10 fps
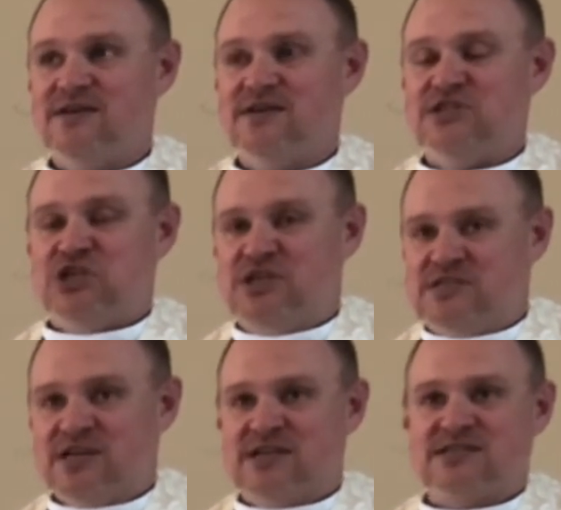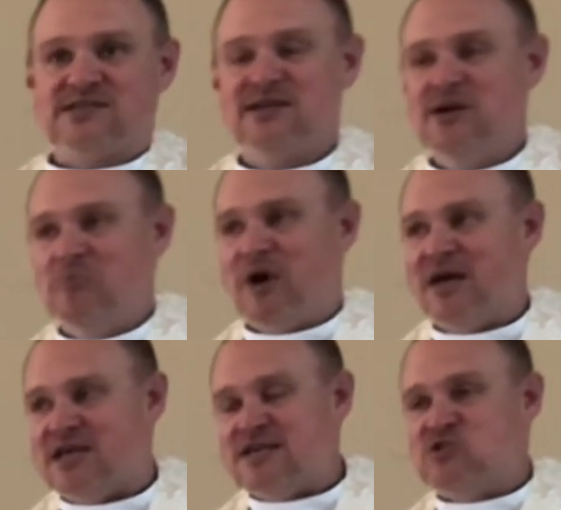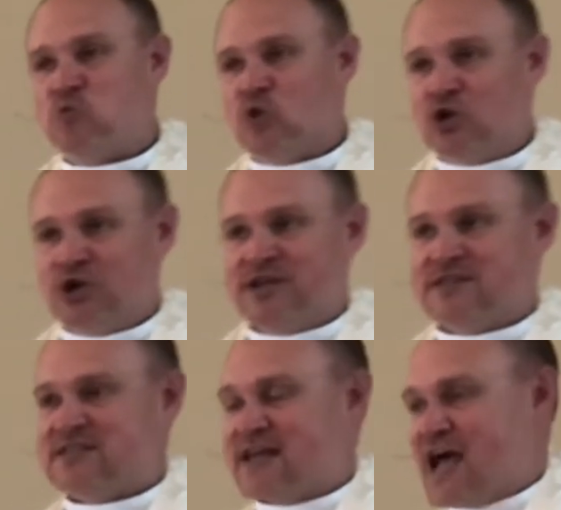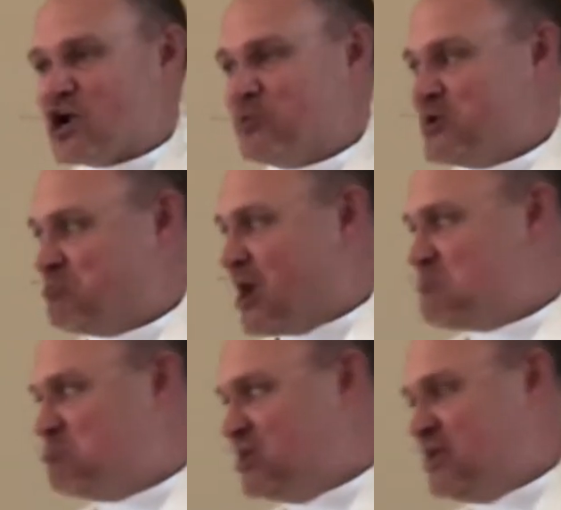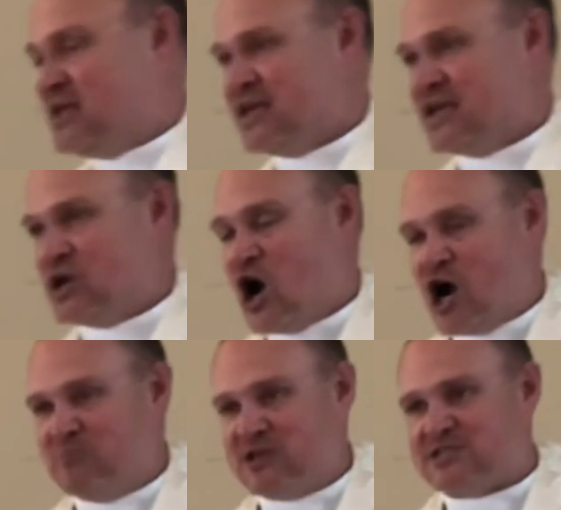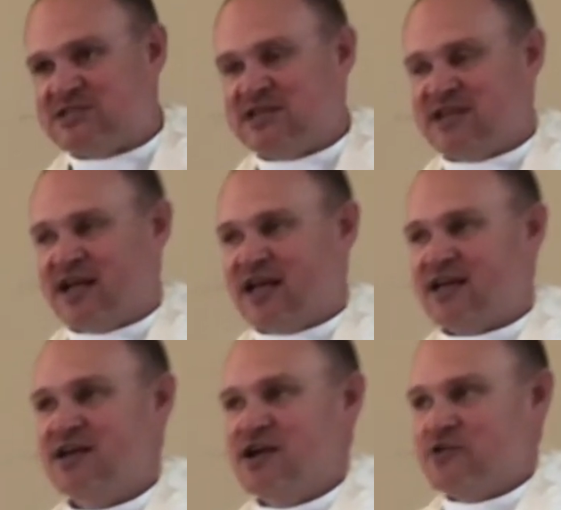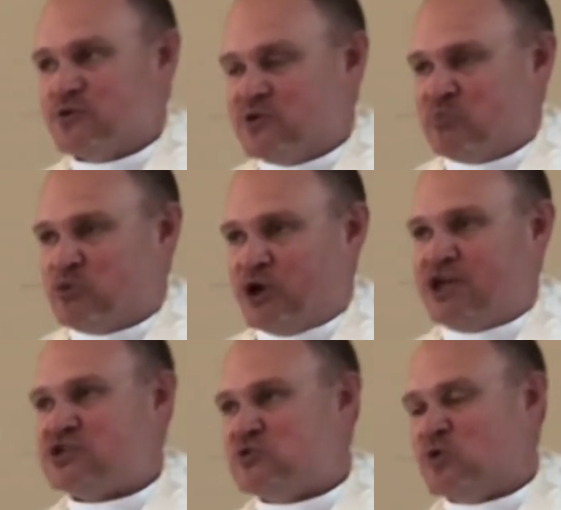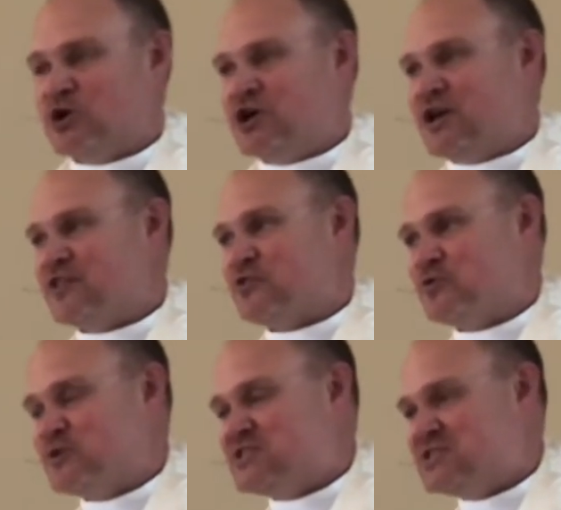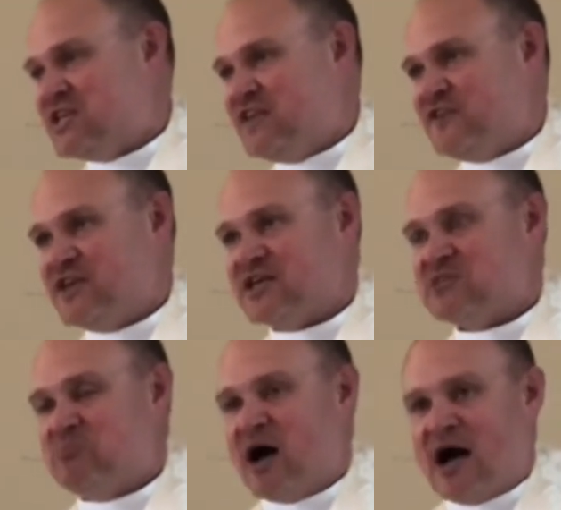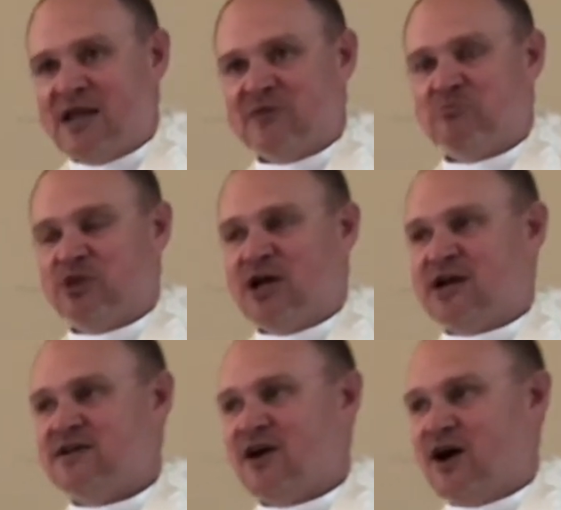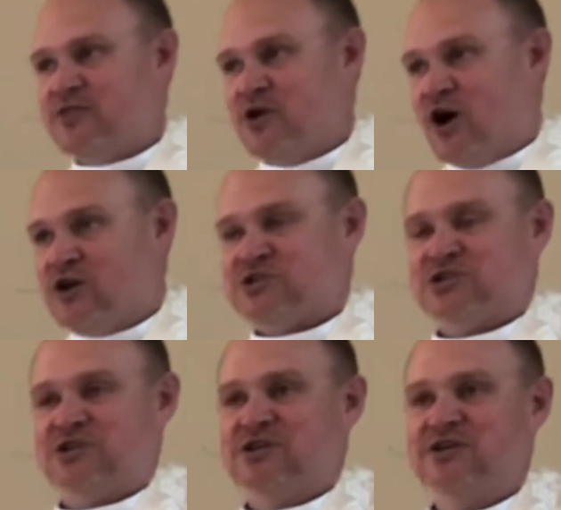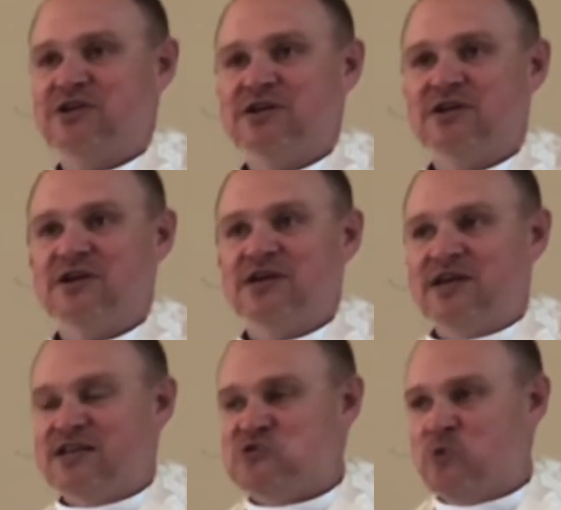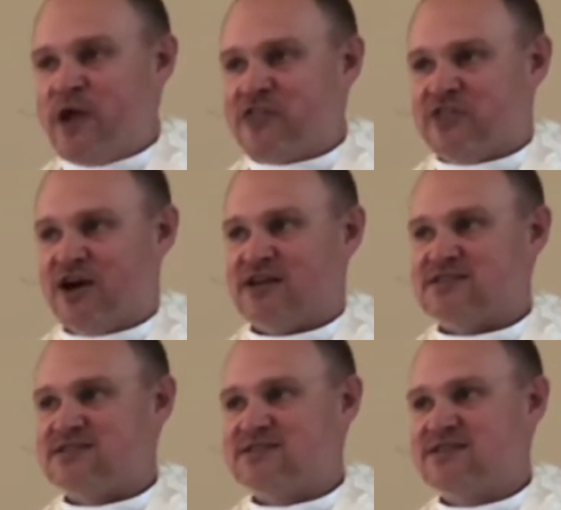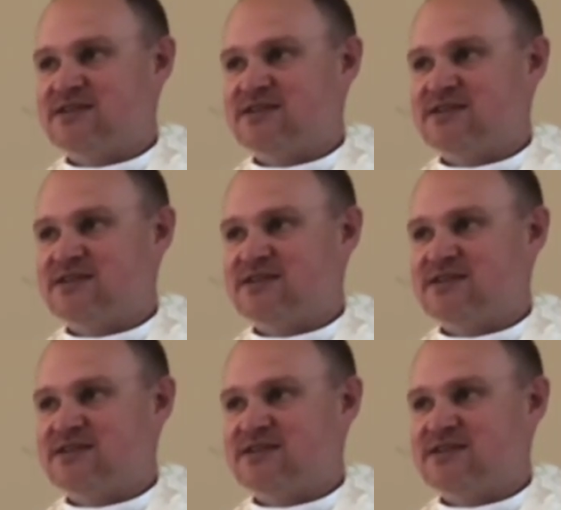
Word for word: Jesus, by his word and sacrament, by being in our midst today, through the preached word and through receiving his body and blood on the altar, is with us.